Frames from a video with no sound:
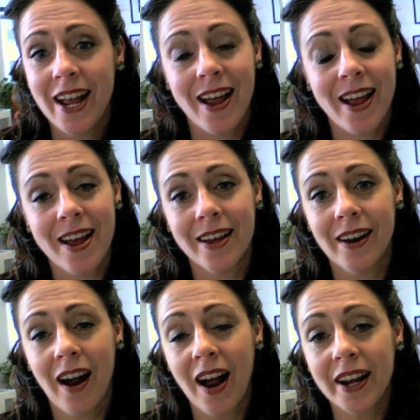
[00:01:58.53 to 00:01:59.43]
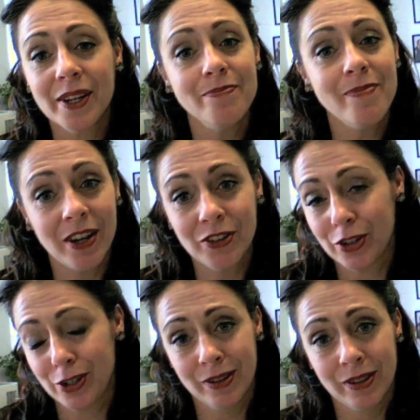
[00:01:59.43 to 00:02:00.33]
and I commend
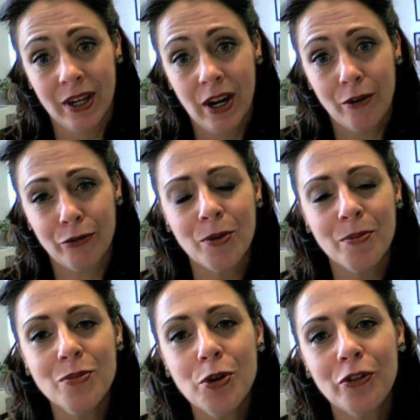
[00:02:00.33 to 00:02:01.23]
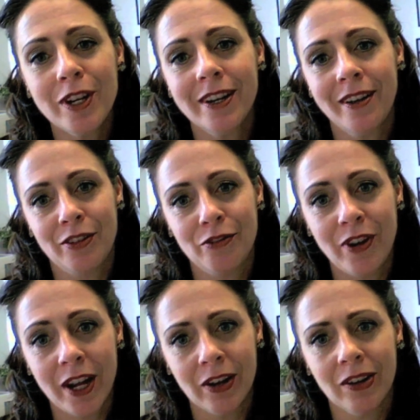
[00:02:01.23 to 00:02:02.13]
her for removing the
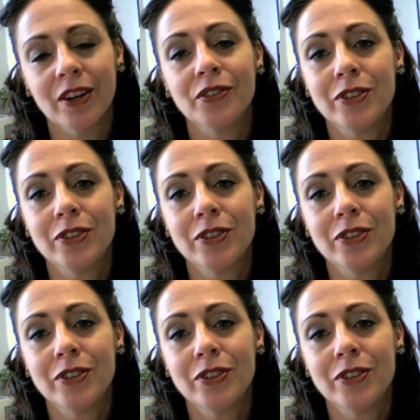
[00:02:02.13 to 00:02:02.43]
veil of